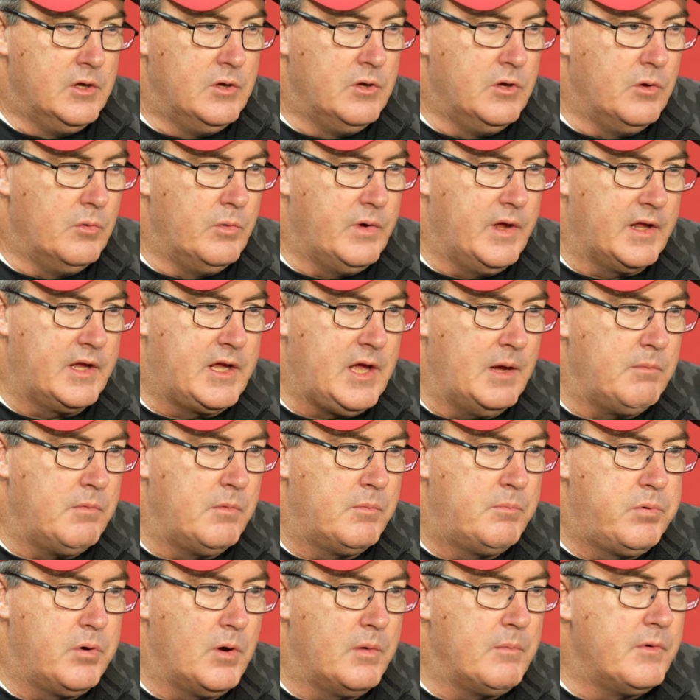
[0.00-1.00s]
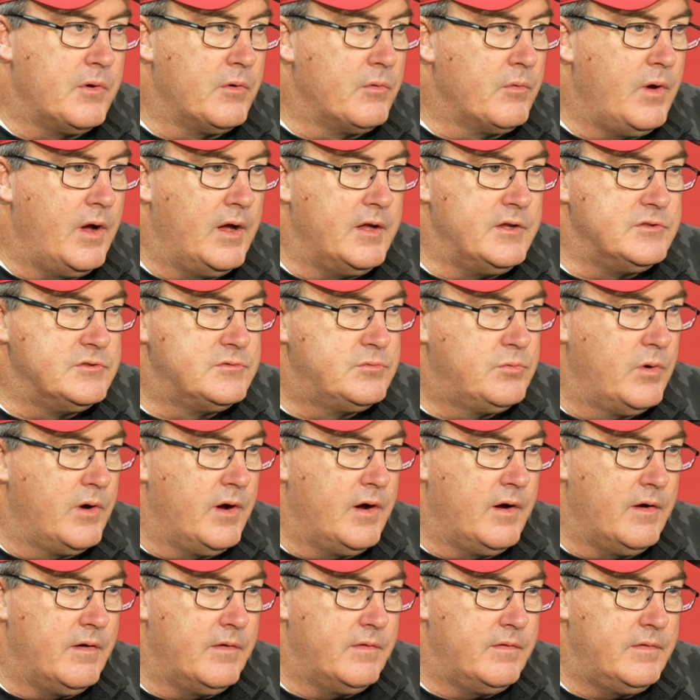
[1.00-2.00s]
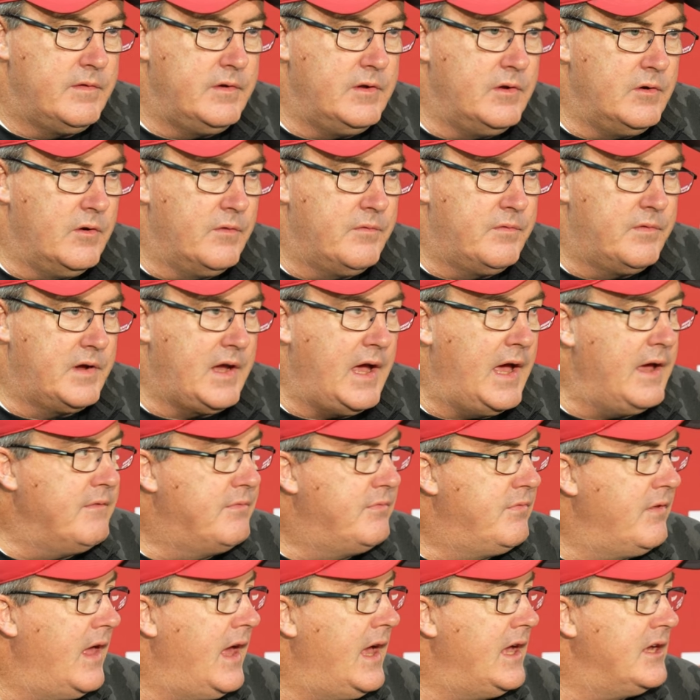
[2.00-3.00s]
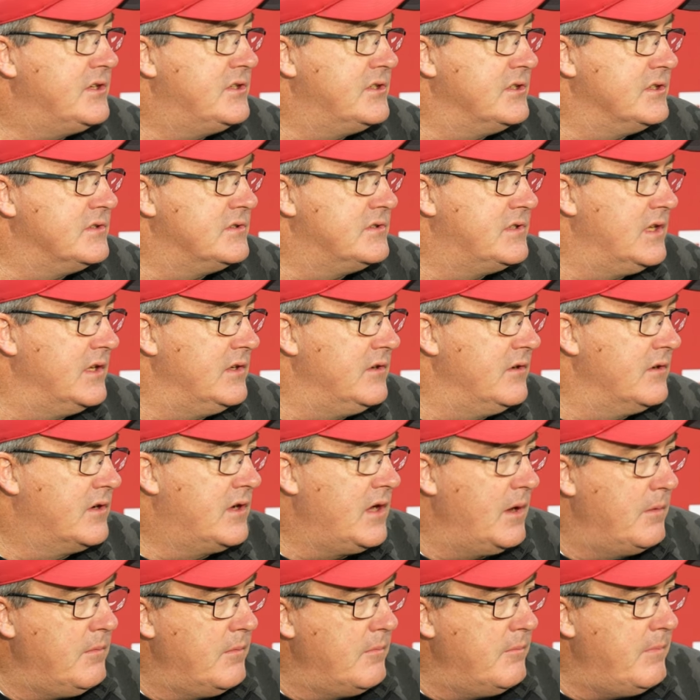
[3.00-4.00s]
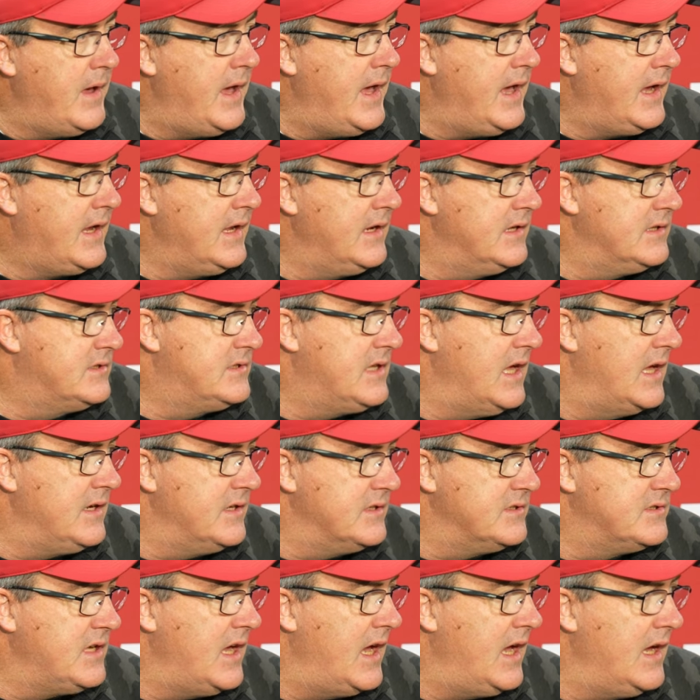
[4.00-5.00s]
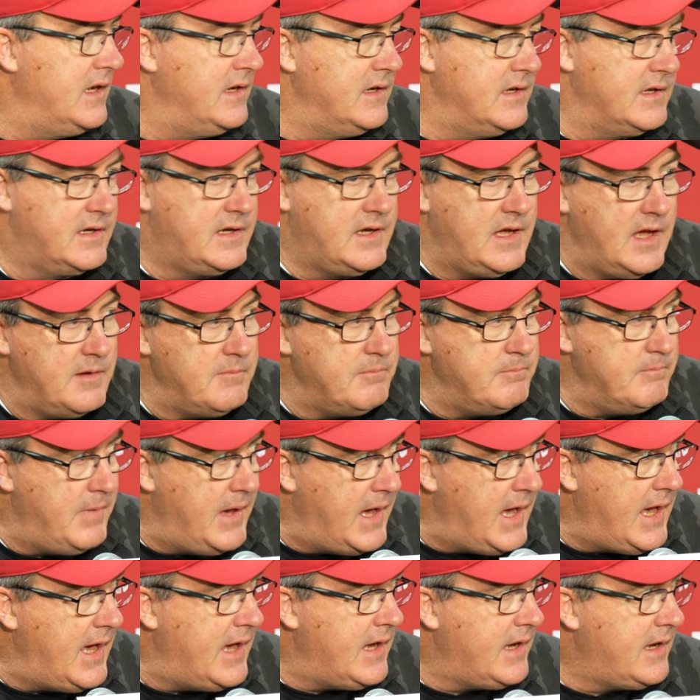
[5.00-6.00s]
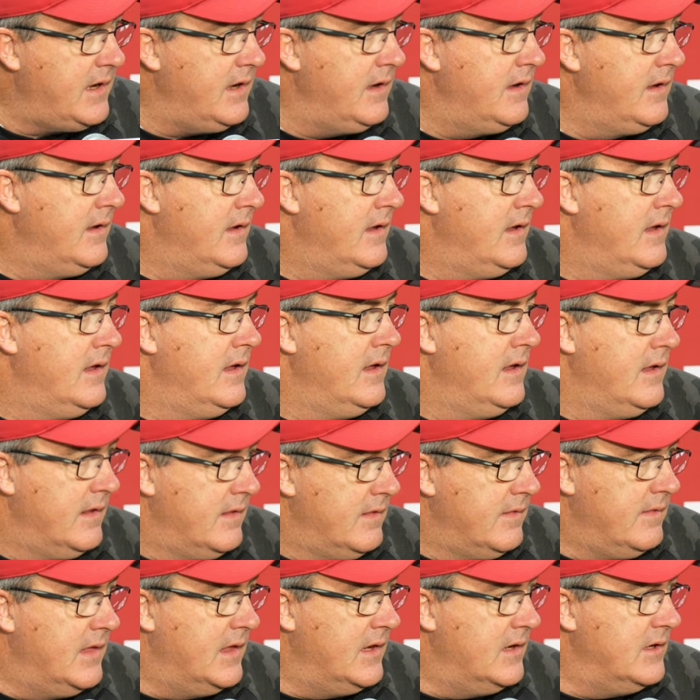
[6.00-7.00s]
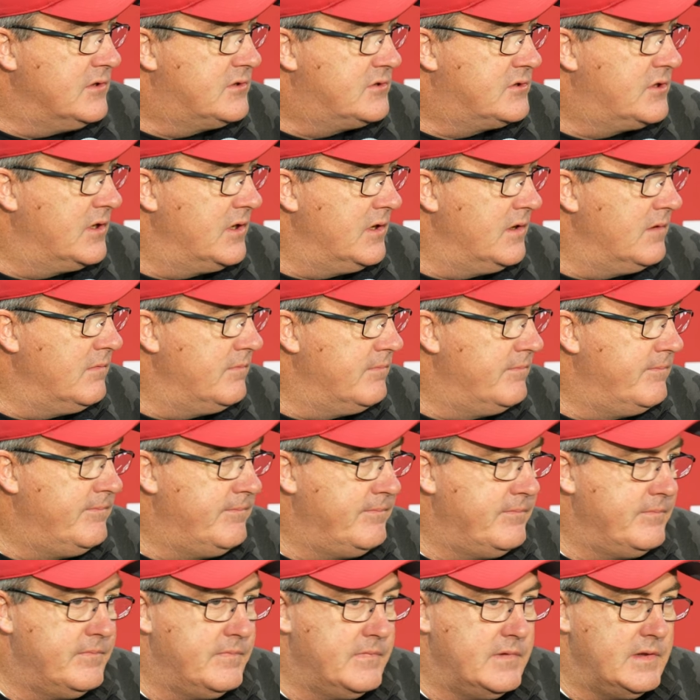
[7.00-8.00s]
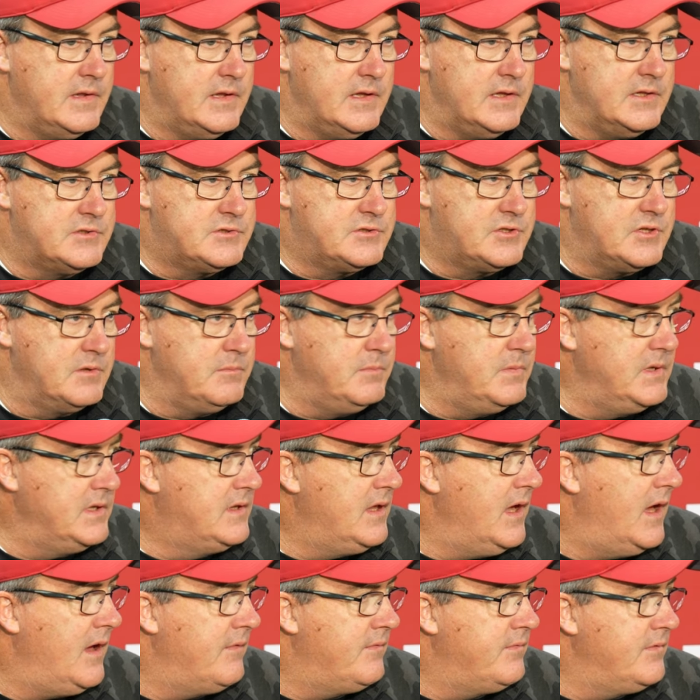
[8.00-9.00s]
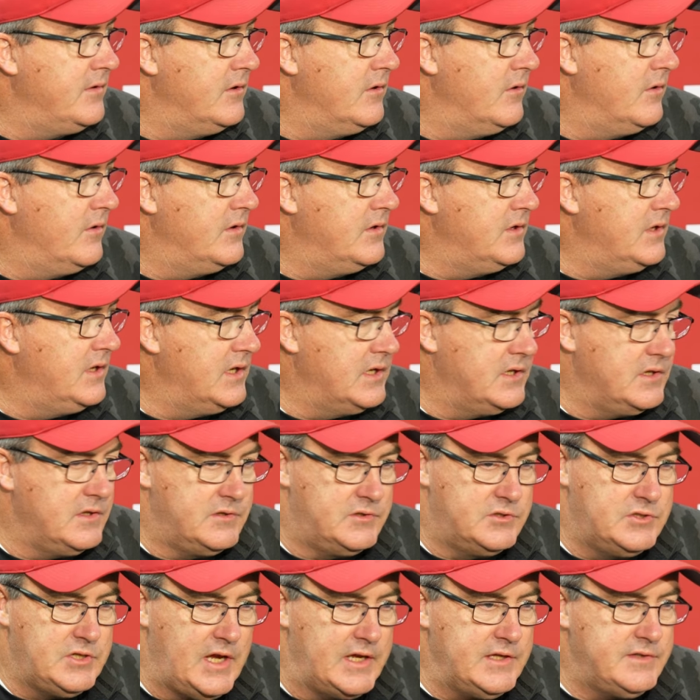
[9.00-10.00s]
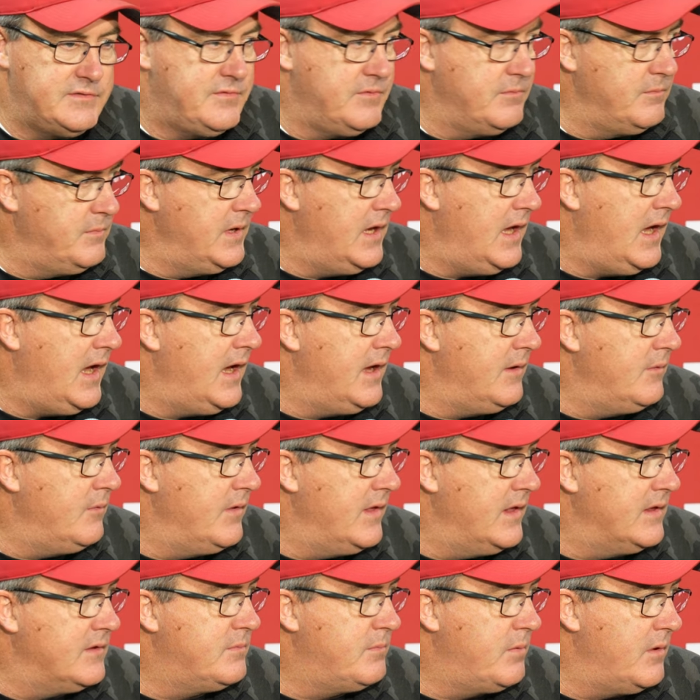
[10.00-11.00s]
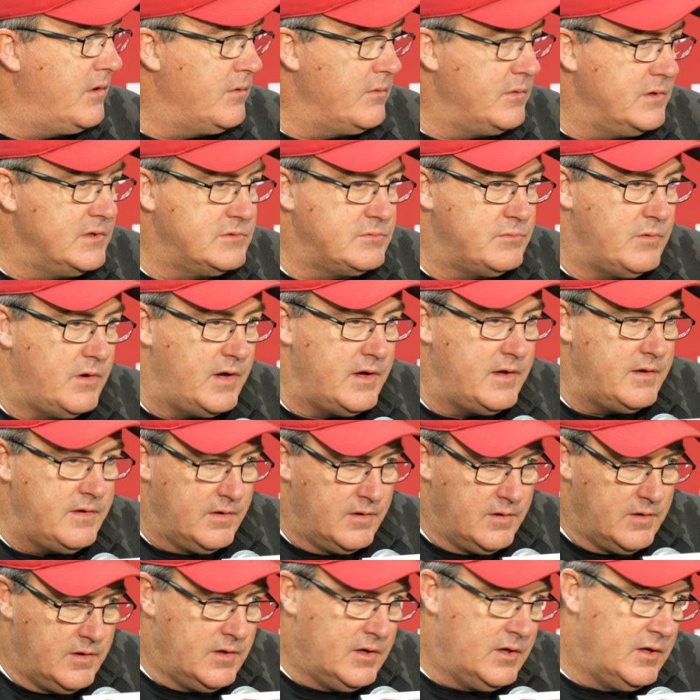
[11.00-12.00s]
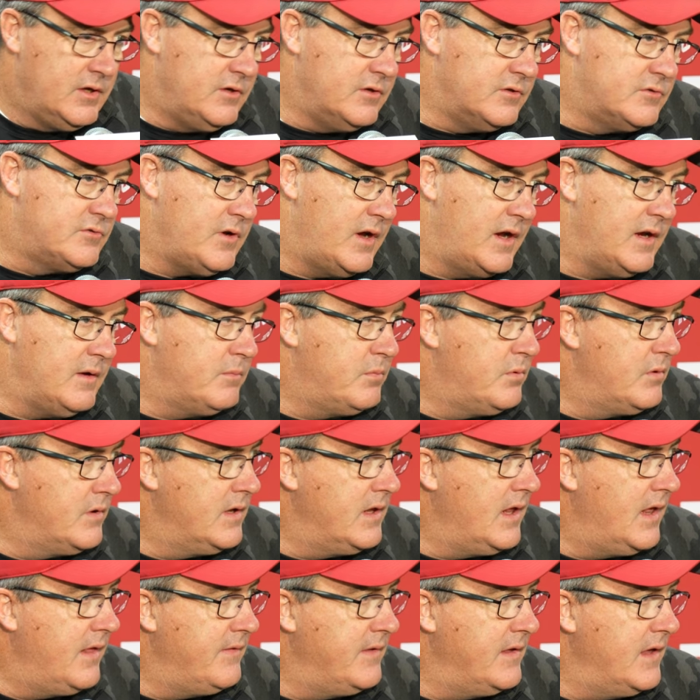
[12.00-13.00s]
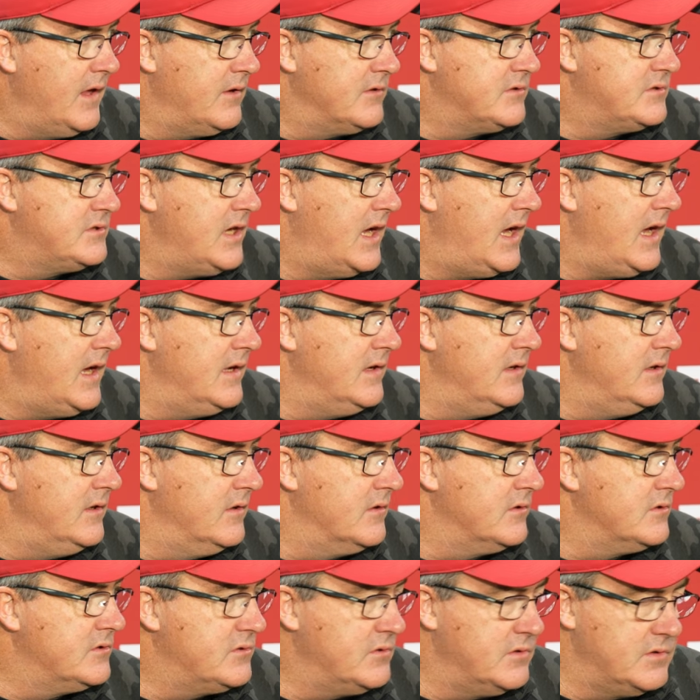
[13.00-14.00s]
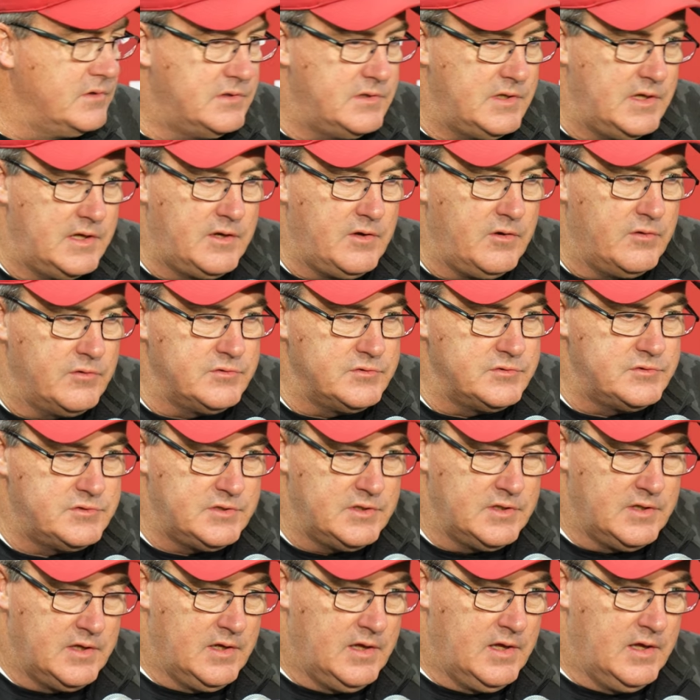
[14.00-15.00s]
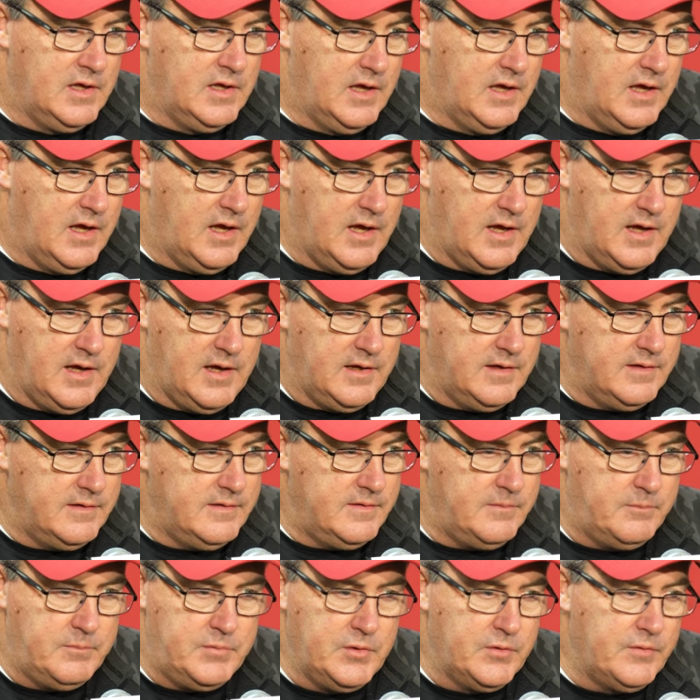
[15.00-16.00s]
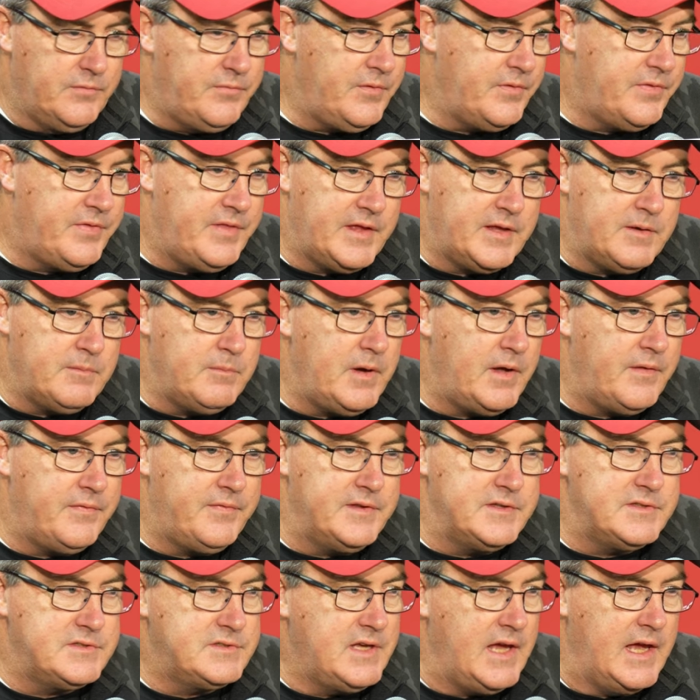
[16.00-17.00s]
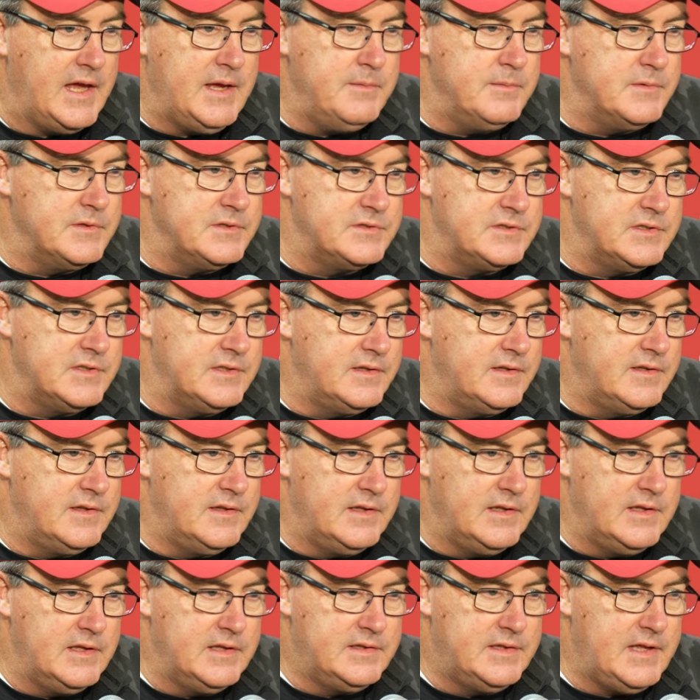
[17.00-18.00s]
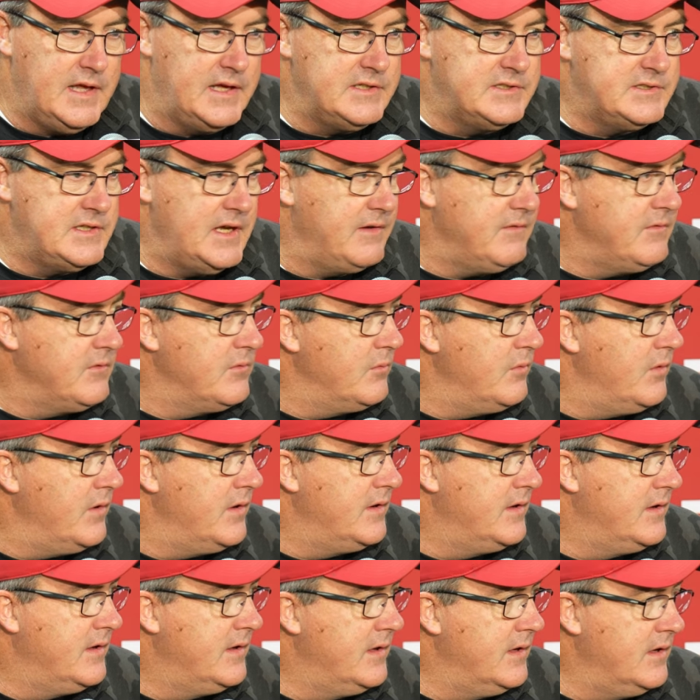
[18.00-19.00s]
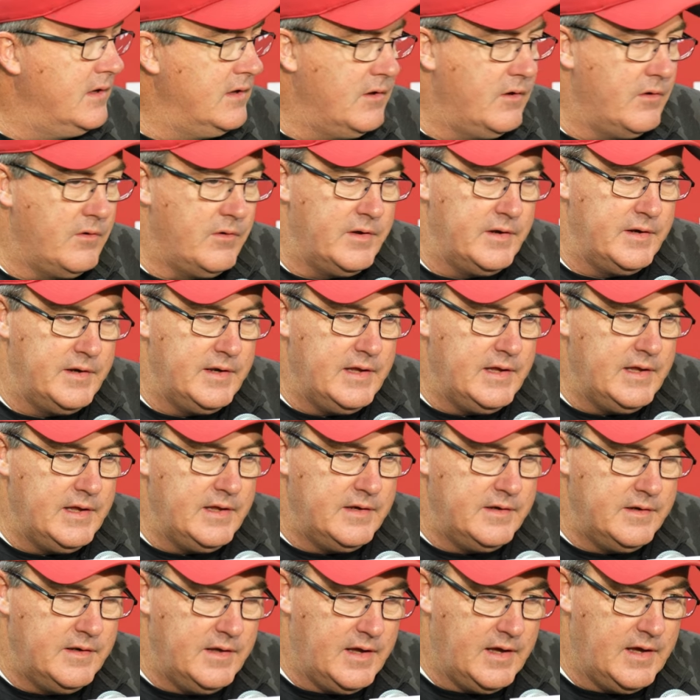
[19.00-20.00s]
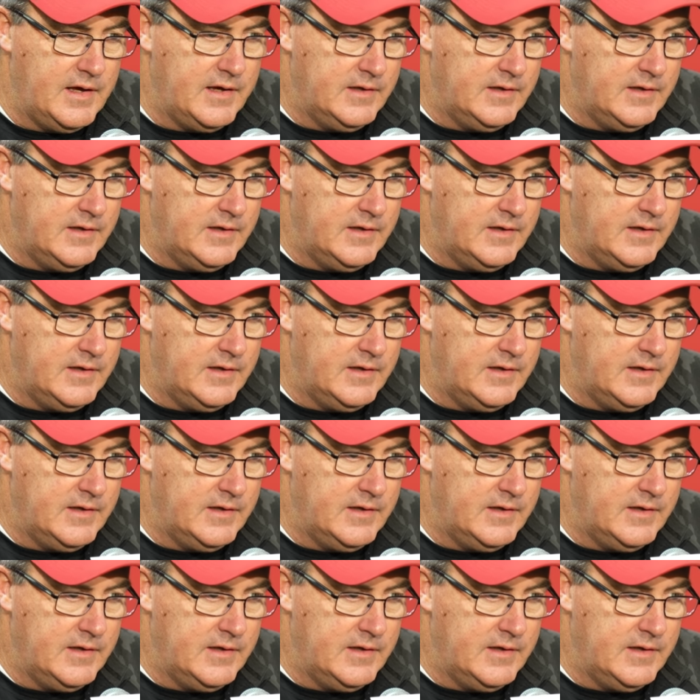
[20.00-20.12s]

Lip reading: you know, we had a couple perimeter runs where, you know, if a guy flashes, then you're coming back and it's not designed to cut back, then it's gonna be tough, you know, and you get chased from behind. Well, that's probably the reason why you're trying to put it on the outside, you know. So it goes, the beautiful thing about this game is it takes everyone, you know, and